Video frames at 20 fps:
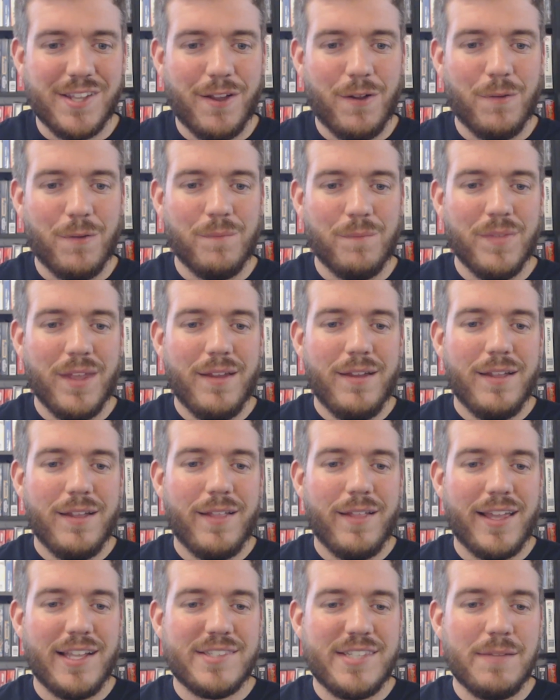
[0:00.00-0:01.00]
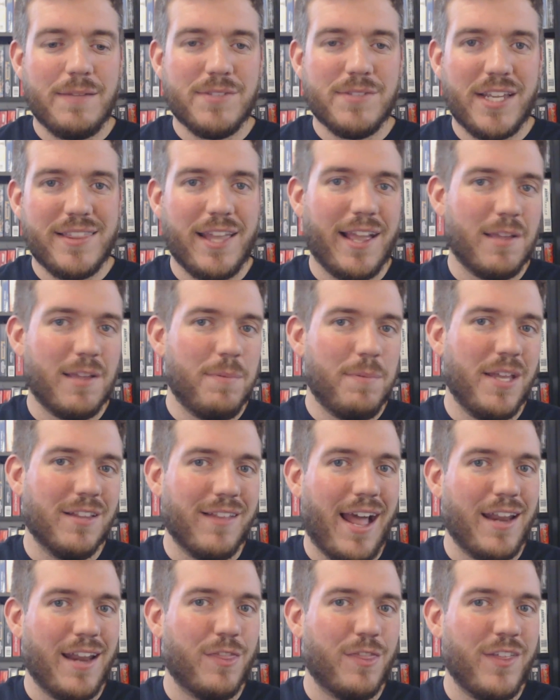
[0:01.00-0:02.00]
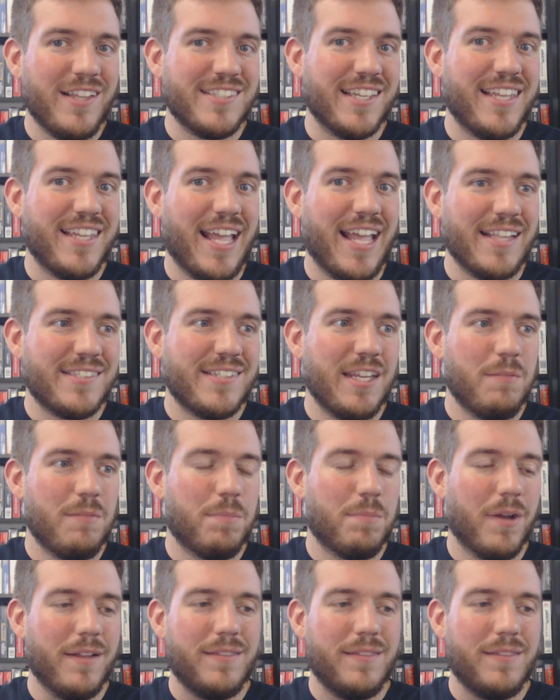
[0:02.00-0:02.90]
So, like, it seems like that could be a lot of things against it,